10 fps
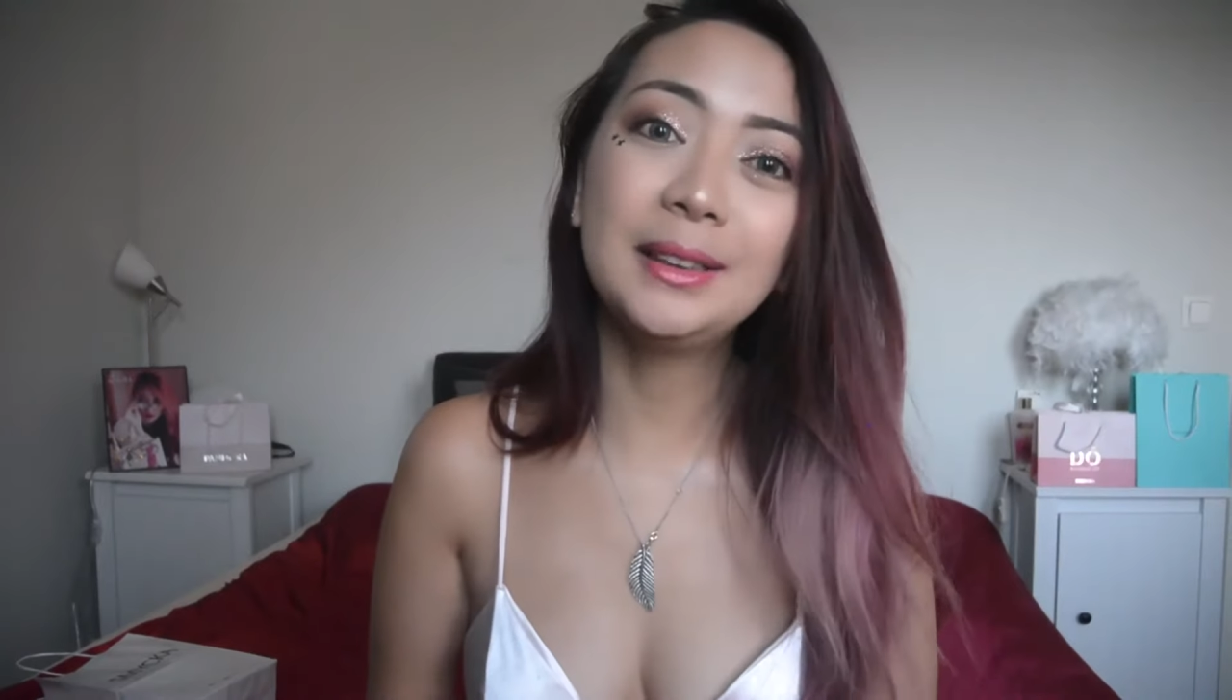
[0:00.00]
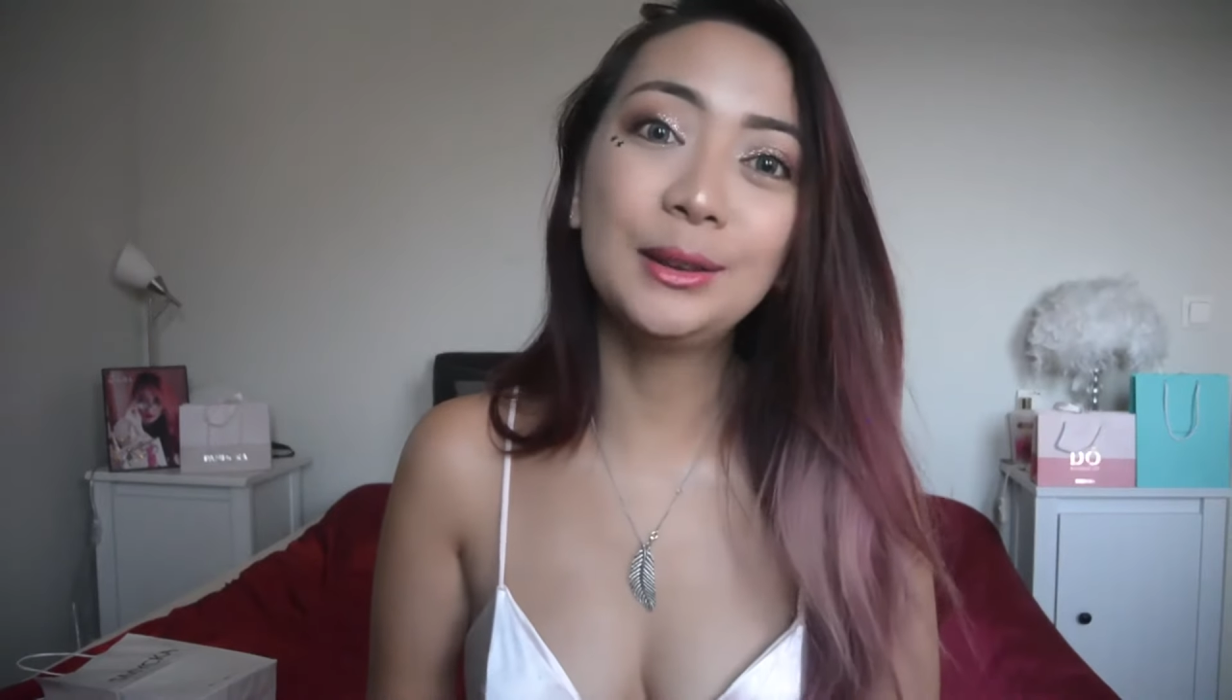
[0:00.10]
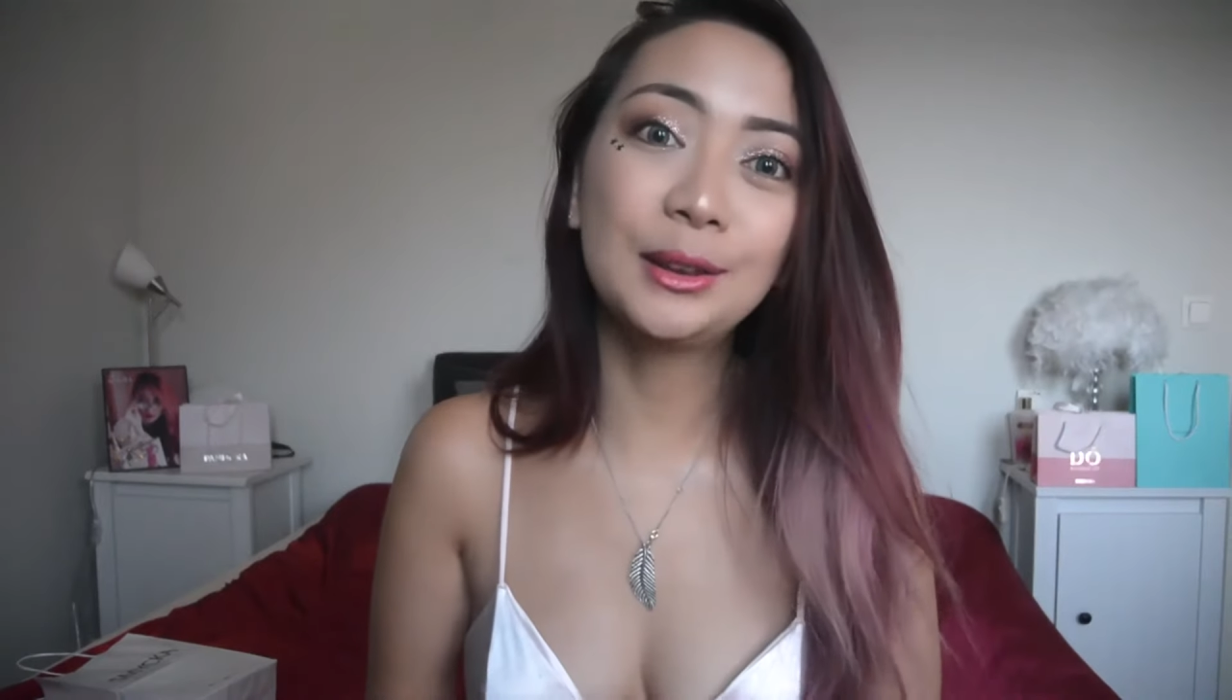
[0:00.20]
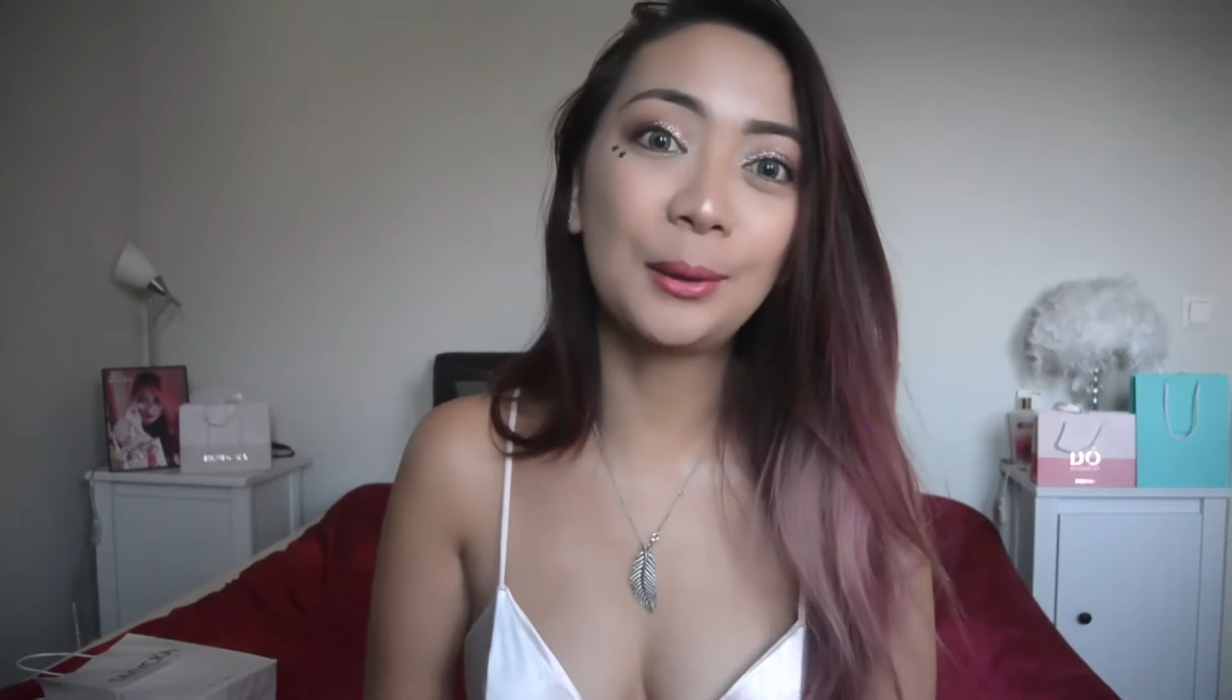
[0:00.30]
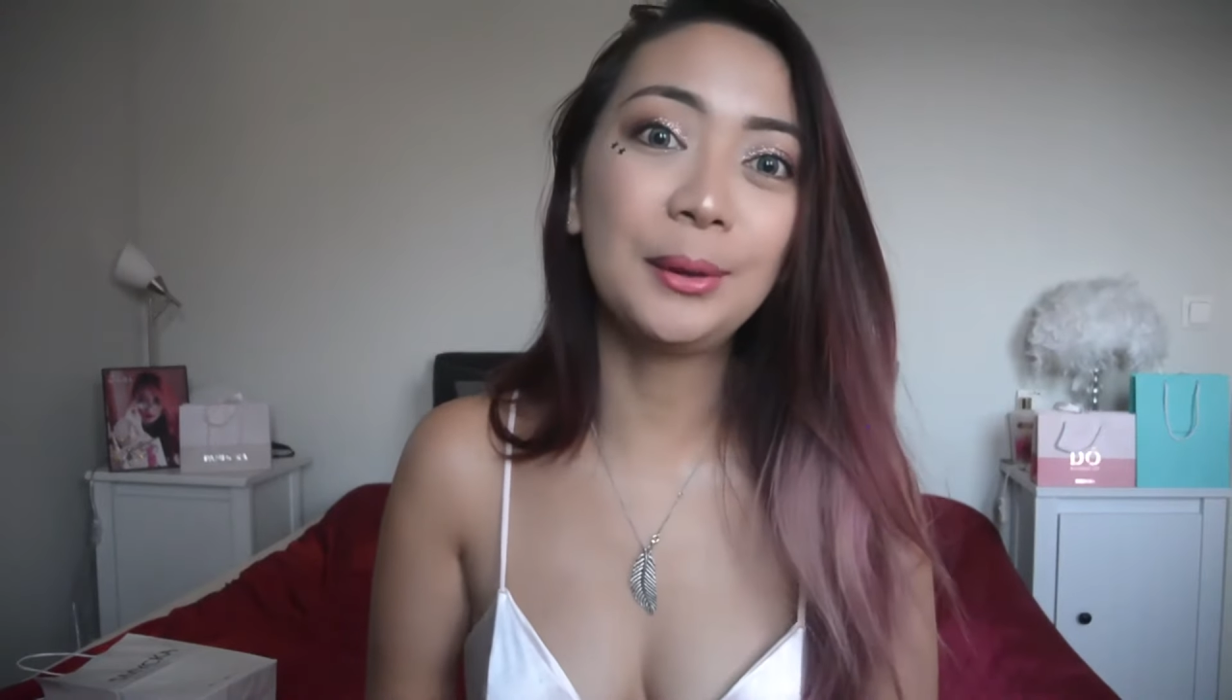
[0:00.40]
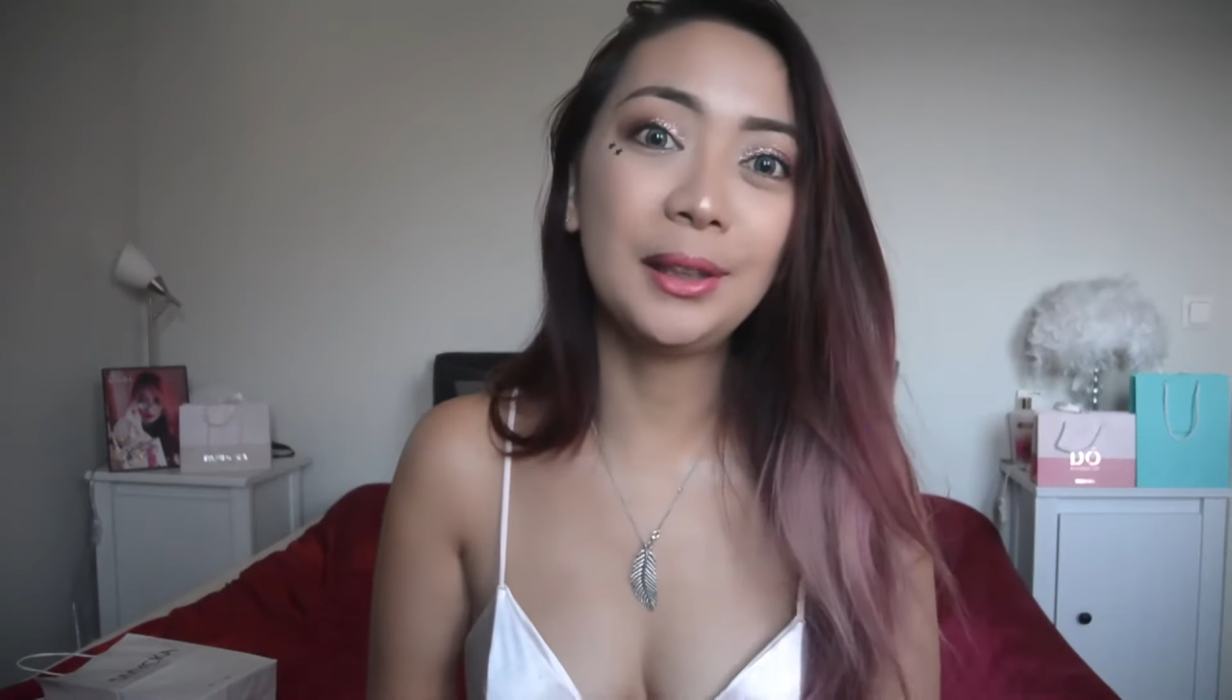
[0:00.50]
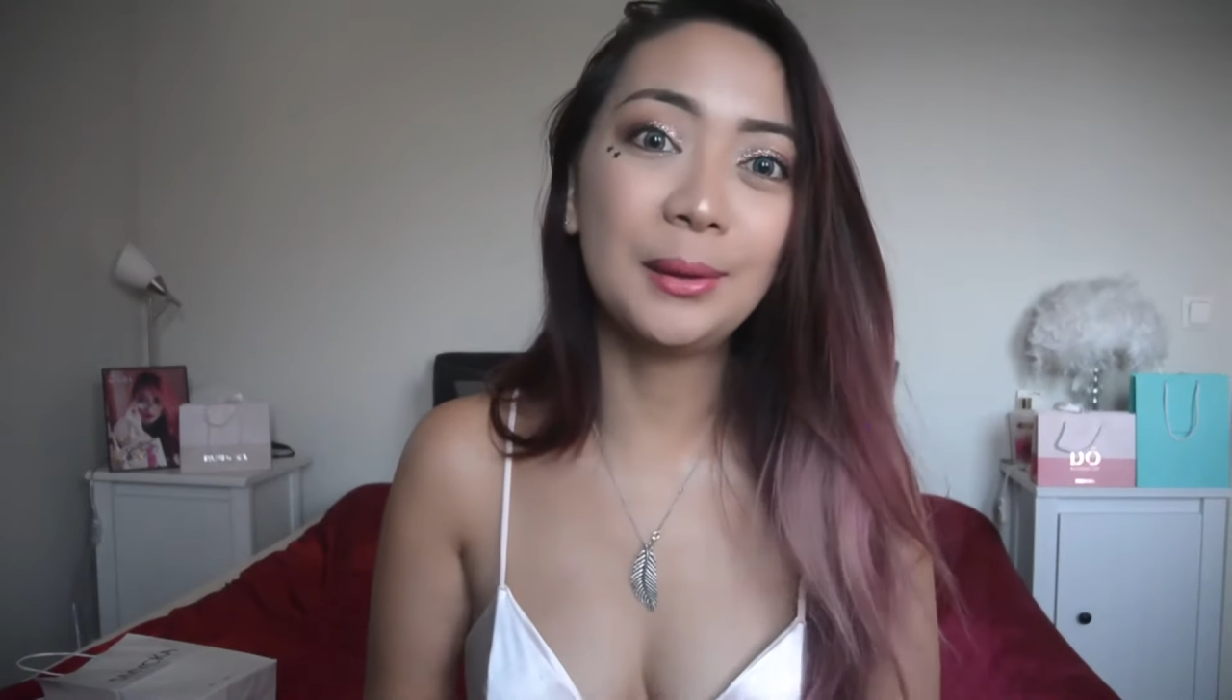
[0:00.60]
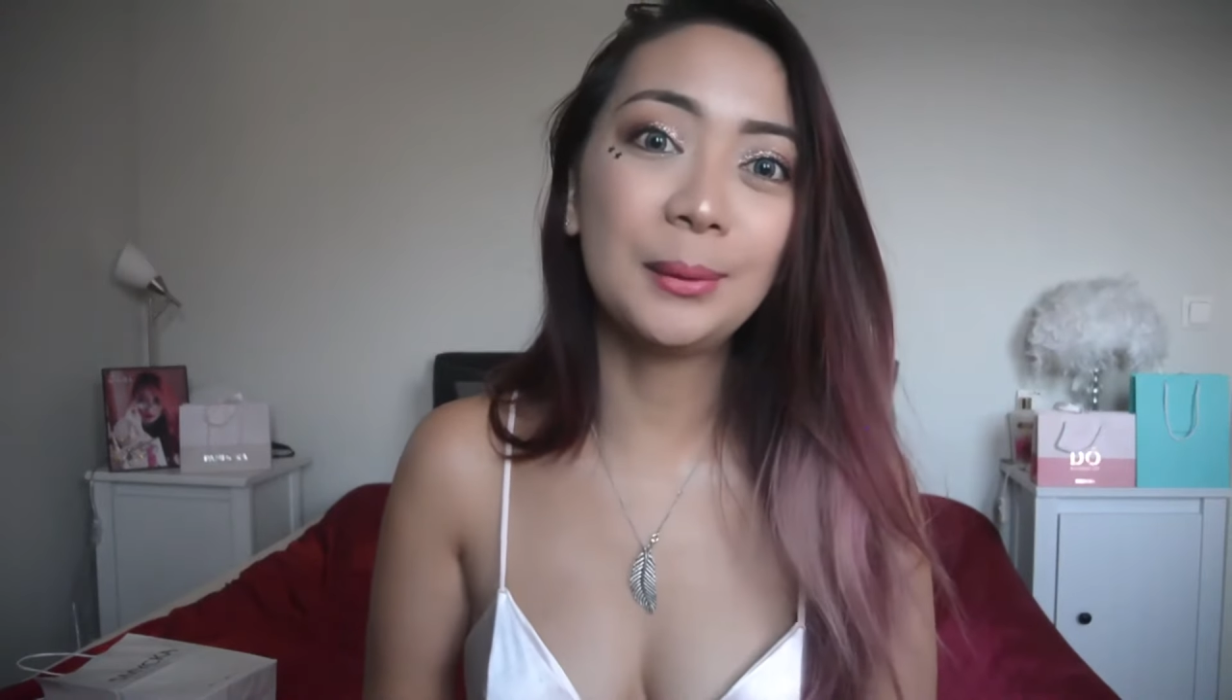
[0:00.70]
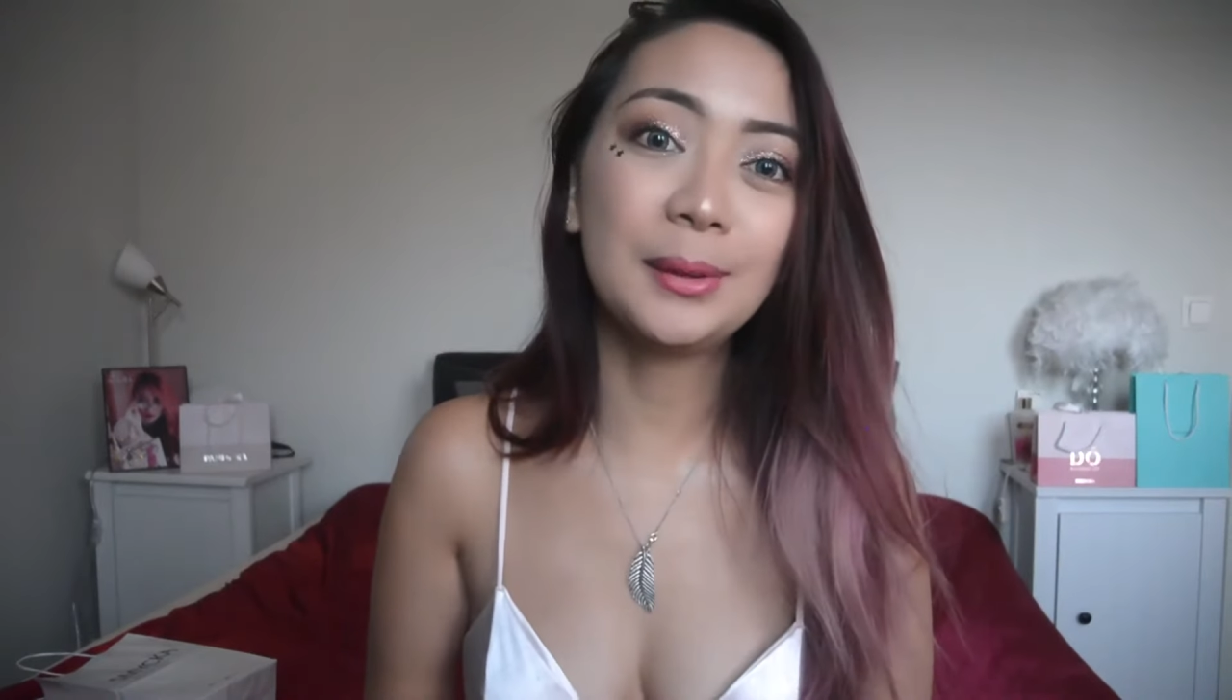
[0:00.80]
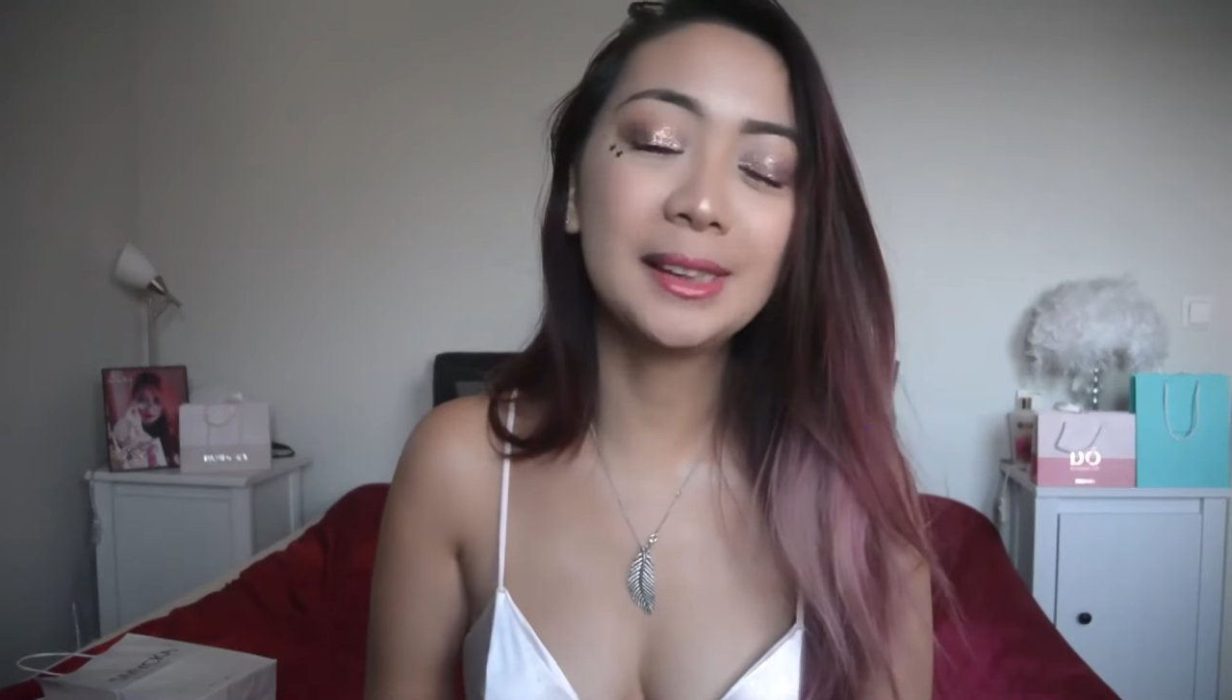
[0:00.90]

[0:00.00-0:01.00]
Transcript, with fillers: to show you